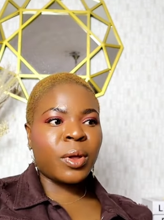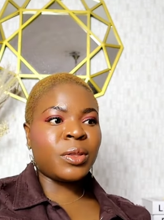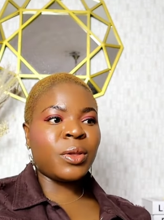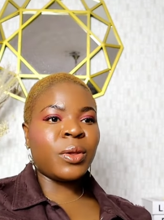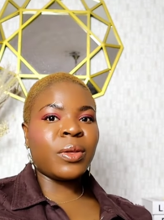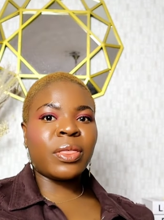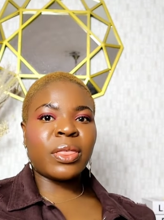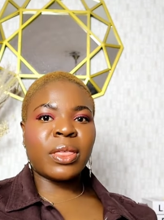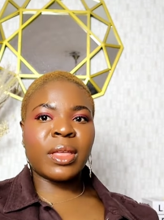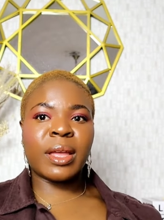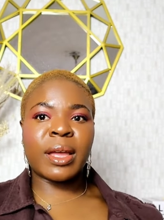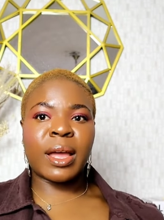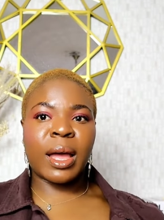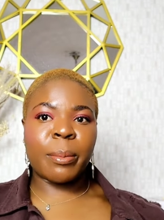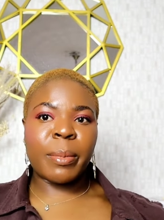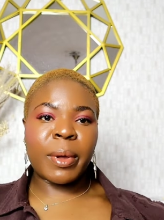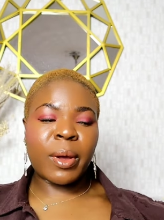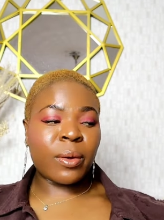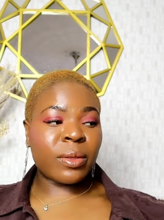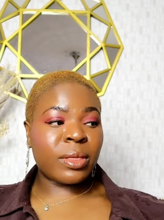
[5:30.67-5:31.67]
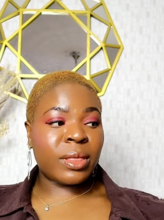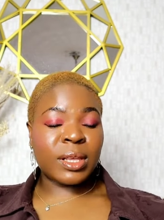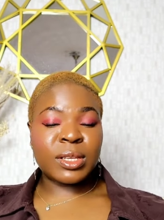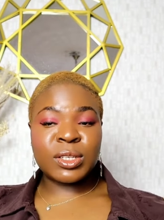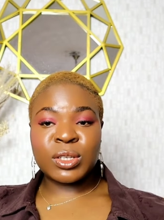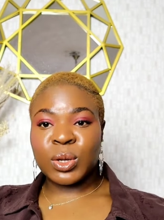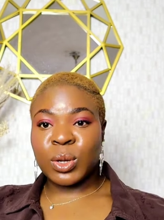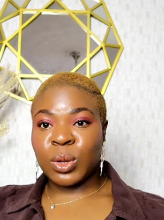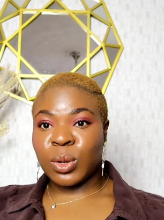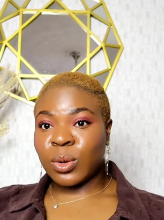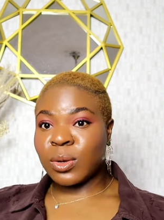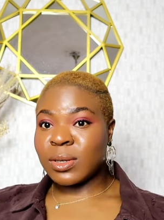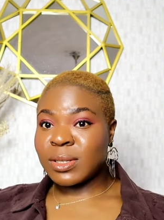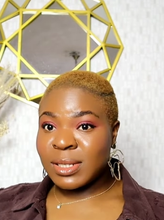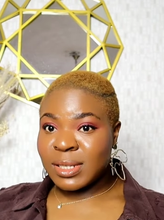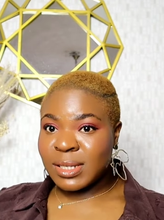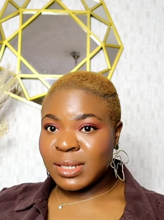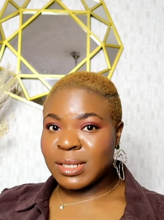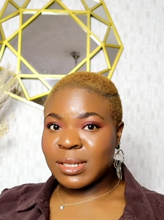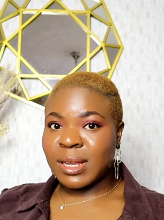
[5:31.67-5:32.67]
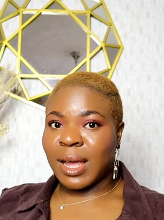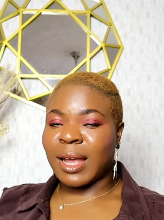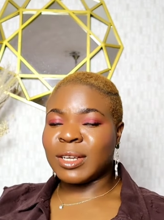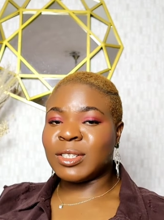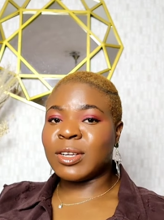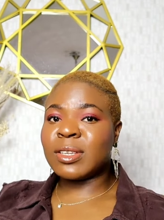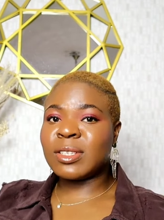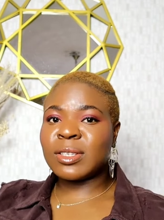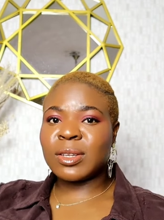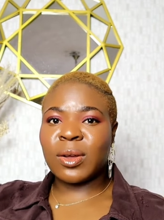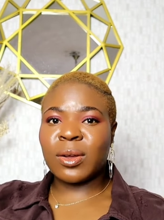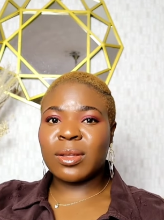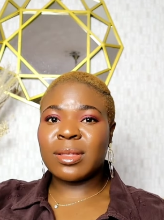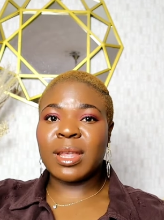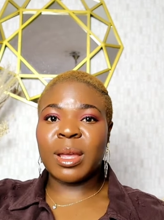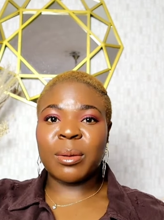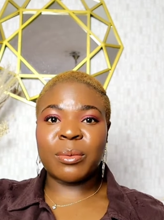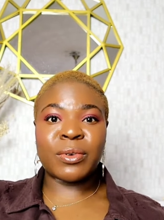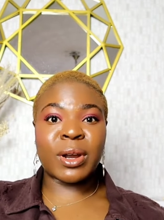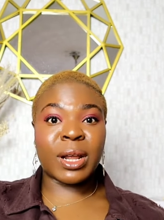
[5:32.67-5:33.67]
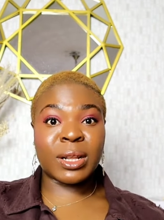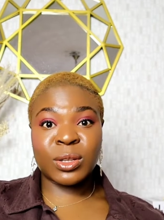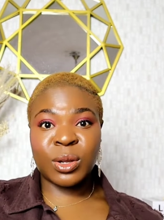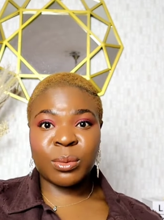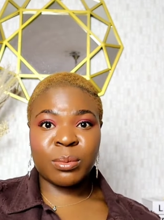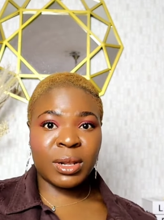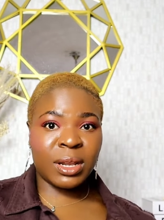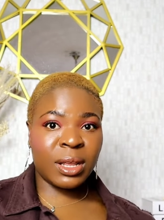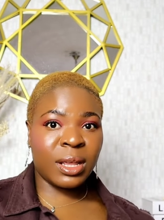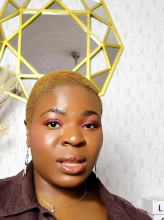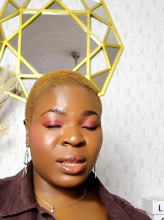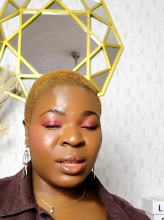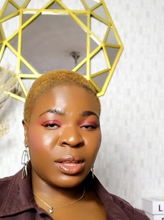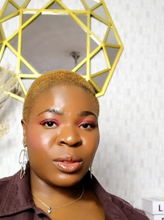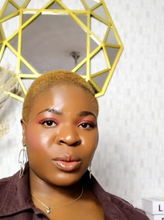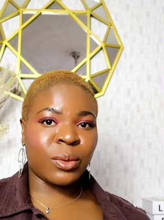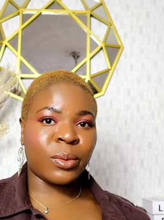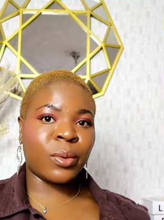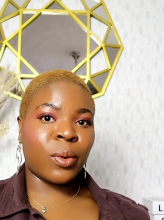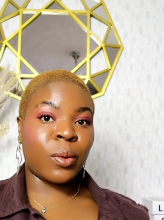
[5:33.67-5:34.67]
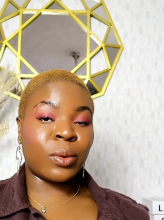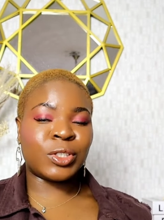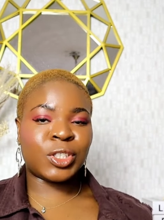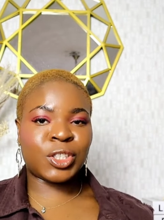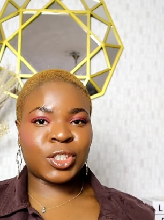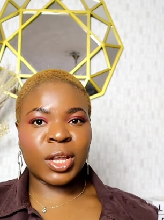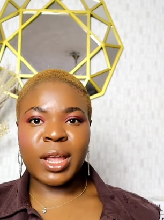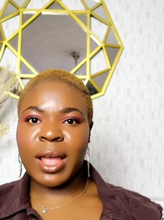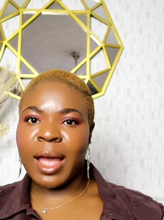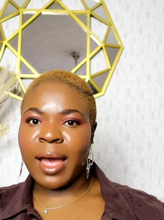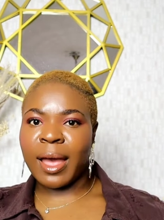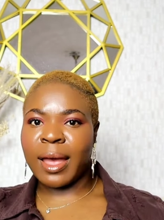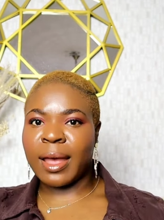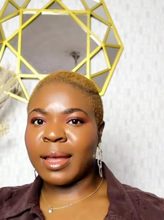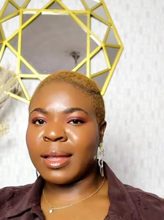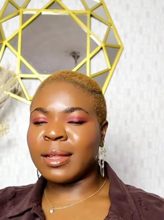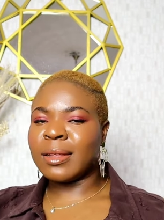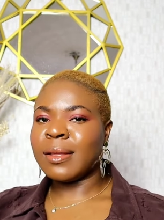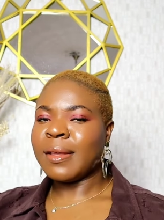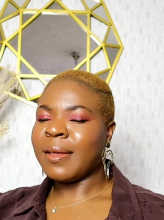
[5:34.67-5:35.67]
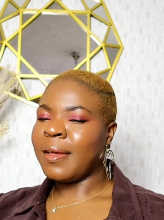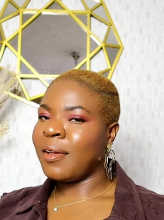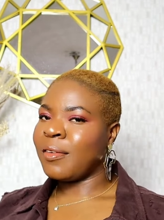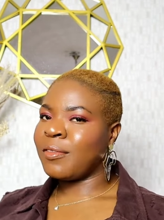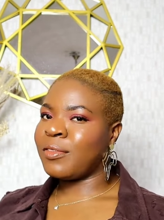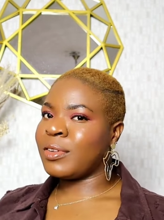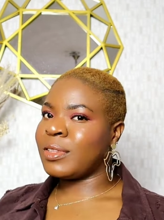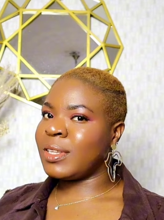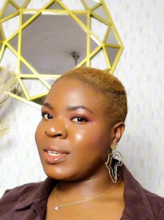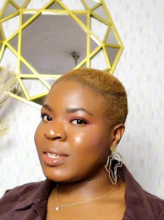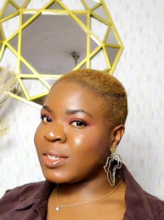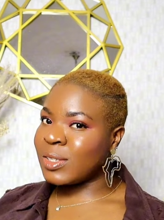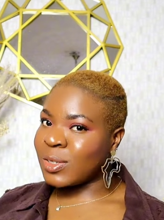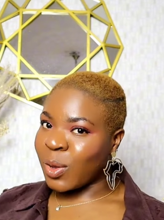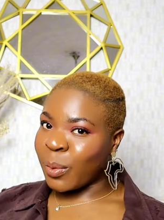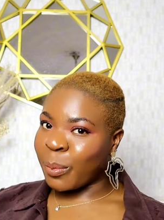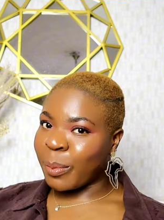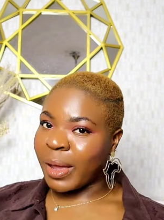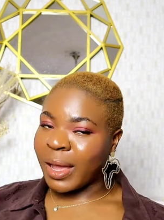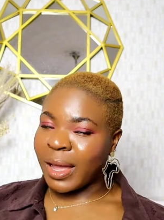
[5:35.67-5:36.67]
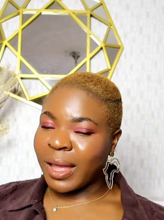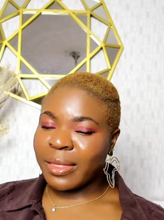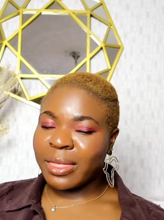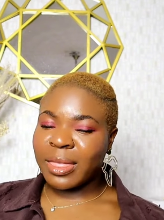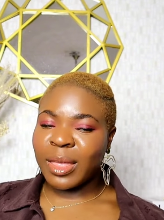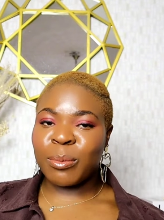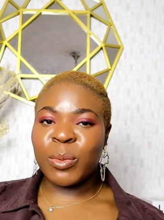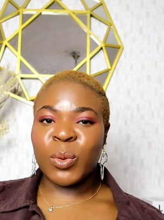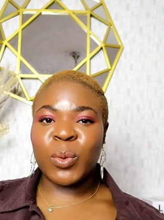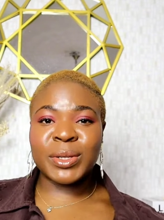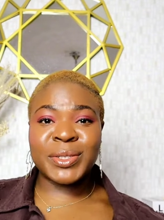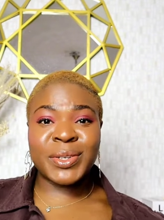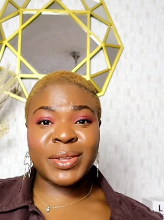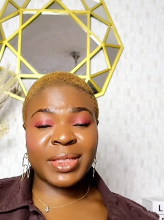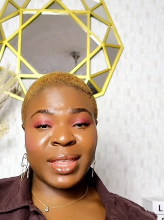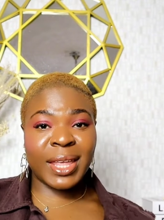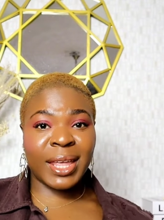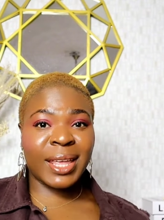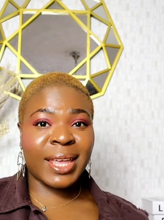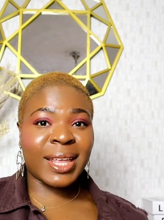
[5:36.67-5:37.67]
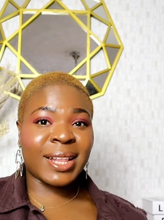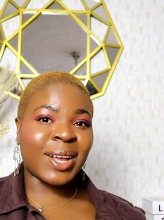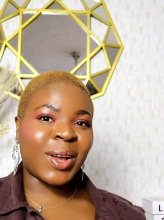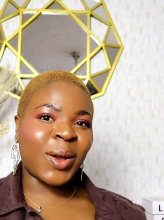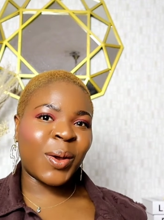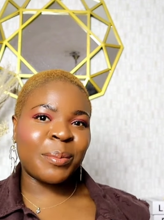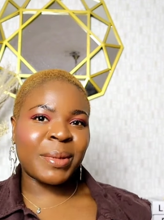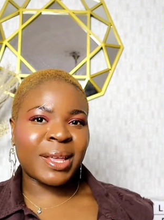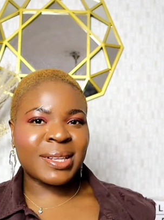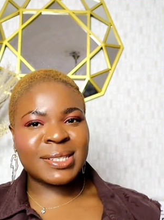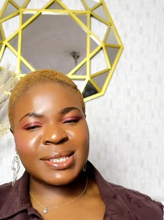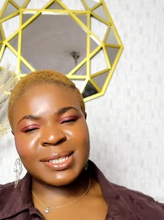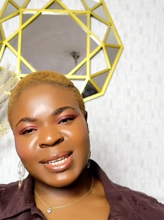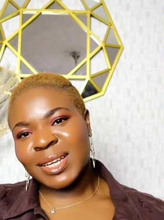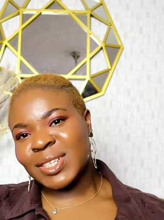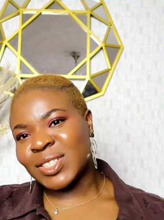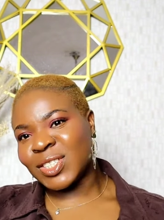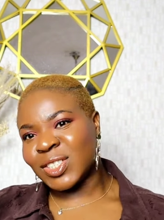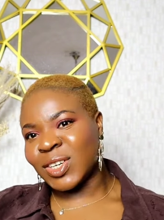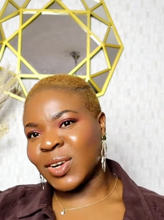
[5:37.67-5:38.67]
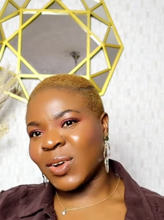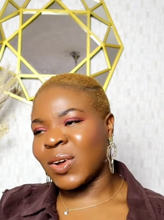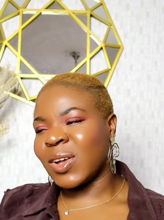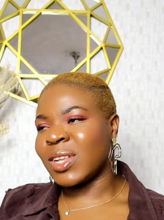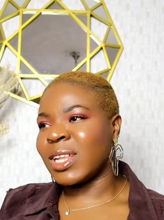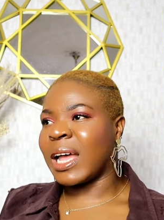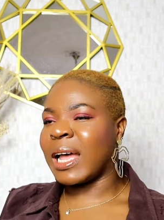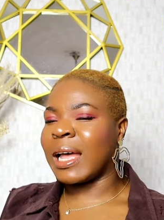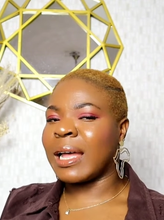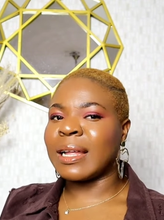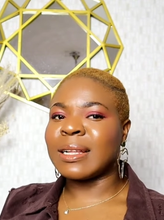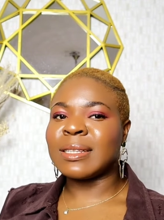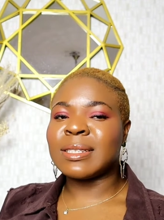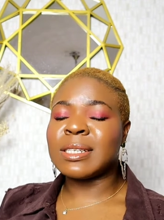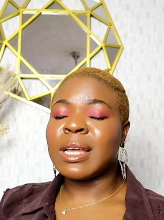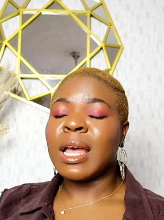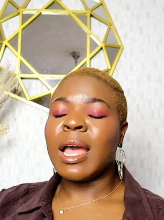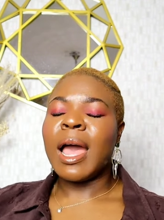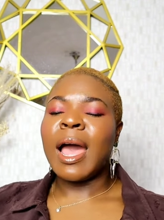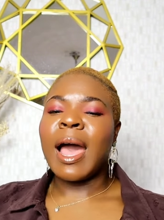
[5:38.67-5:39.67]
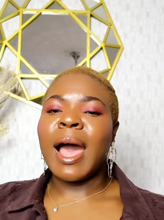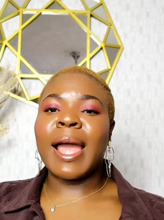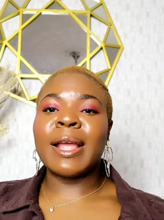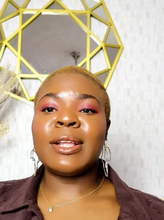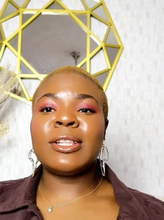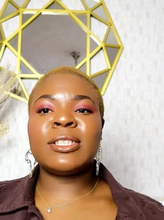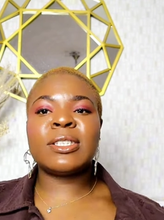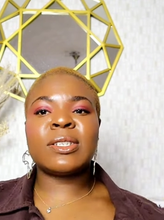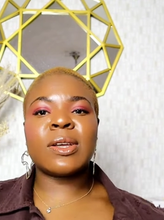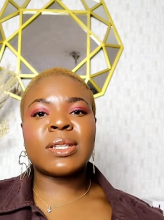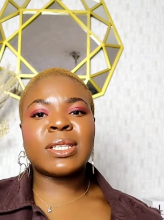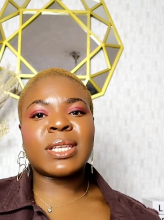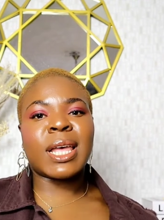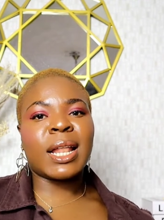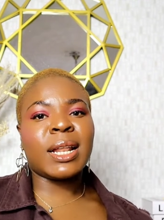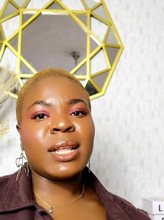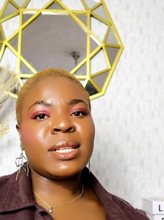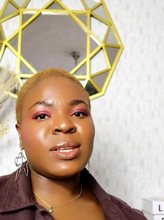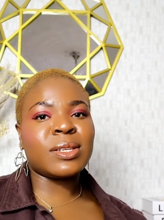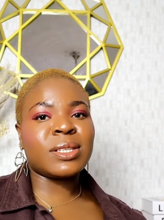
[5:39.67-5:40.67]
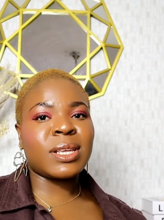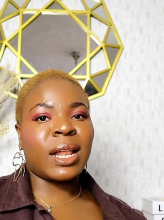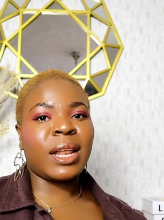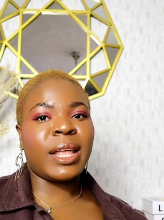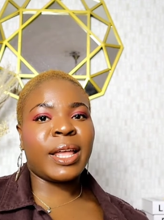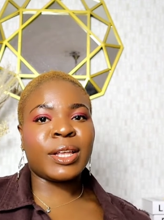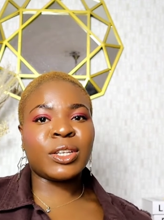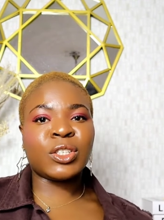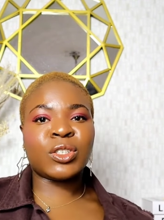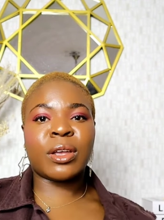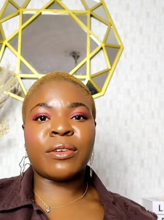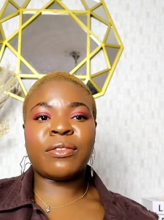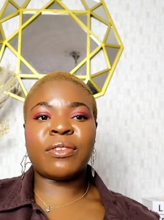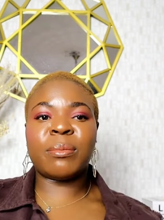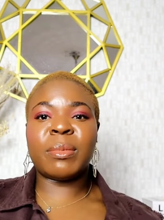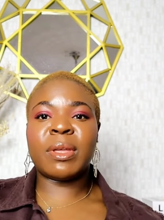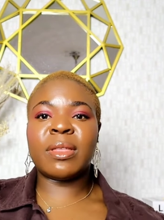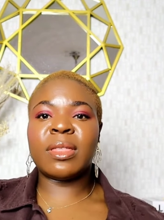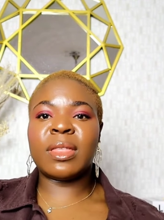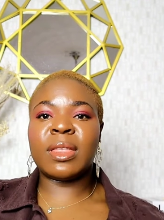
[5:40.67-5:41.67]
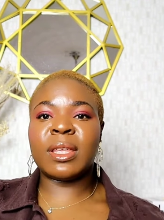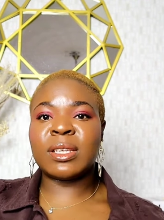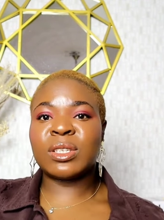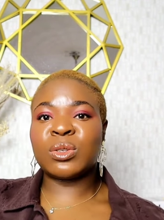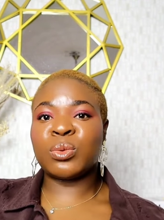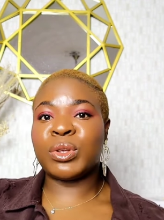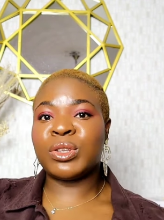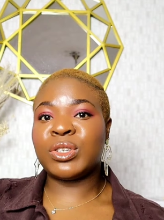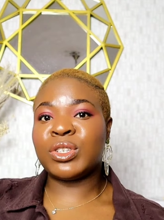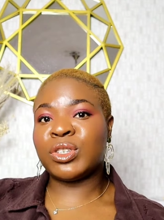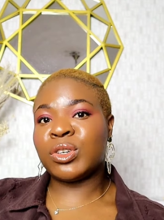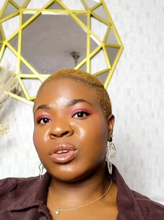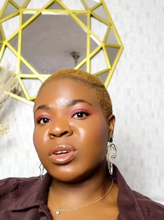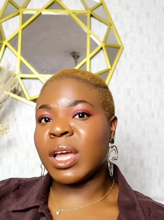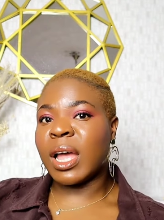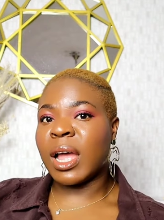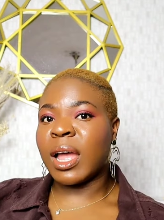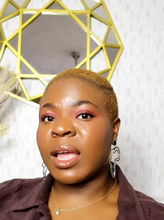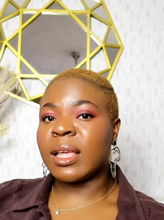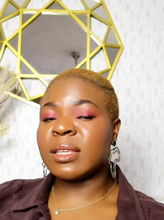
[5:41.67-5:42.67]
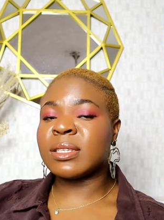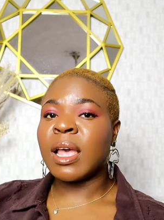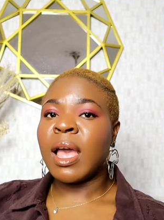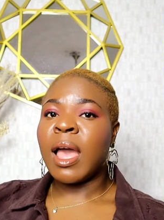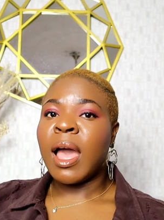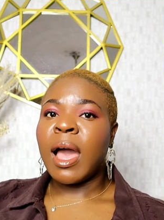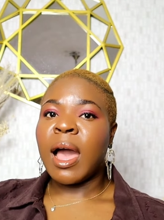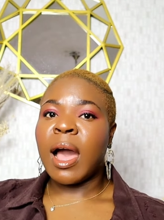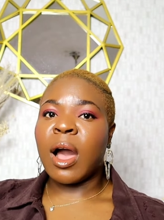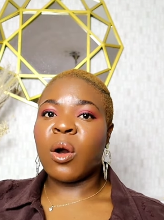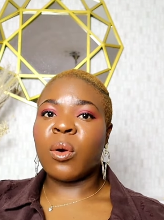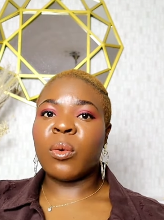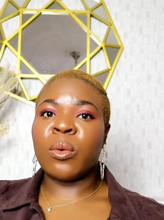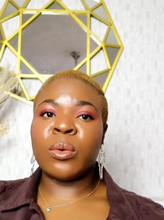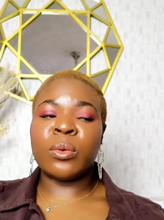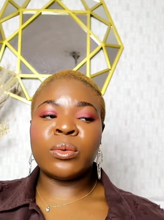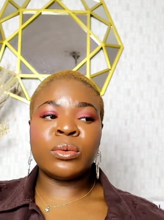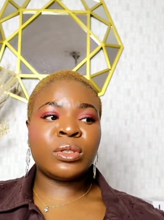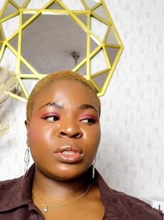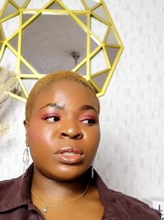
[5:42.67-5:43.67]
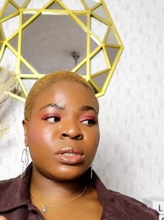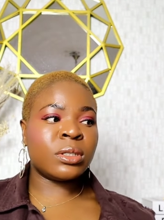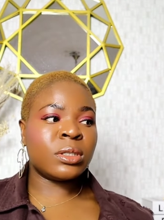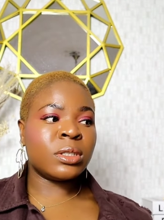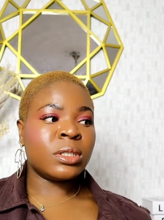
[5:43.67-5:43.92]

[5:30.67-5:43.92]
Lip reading: what do you think about these clothes? I just got them randomly, you know, on SHEIN for this summer. Tell me what you think in the comment section, and I totally enjoy filming this with you guys. I would